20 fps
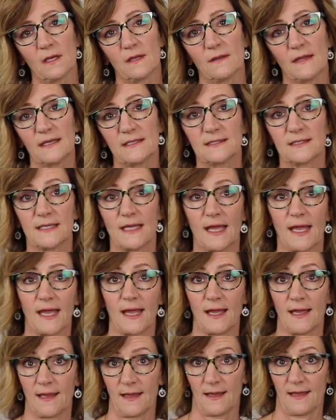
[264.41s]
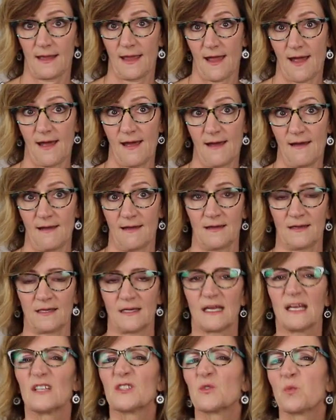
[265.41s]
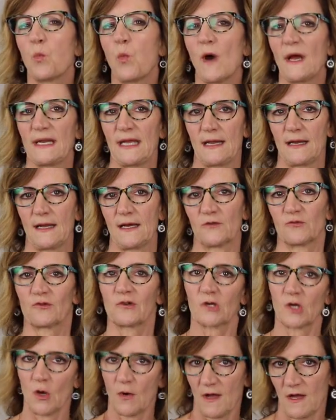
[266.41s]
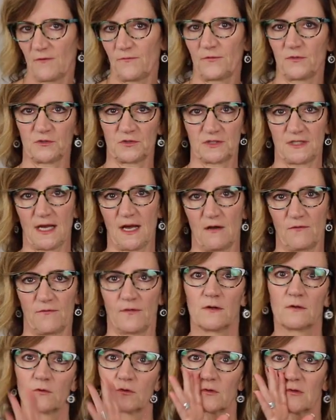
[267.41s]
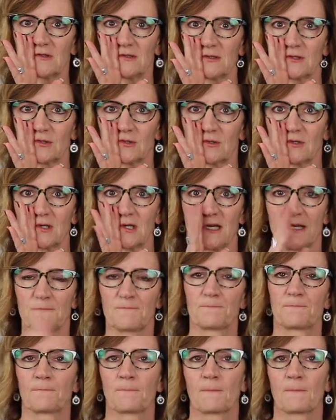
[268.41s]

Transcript: And they say, yeah, it's 1 800 go F yourself. True story.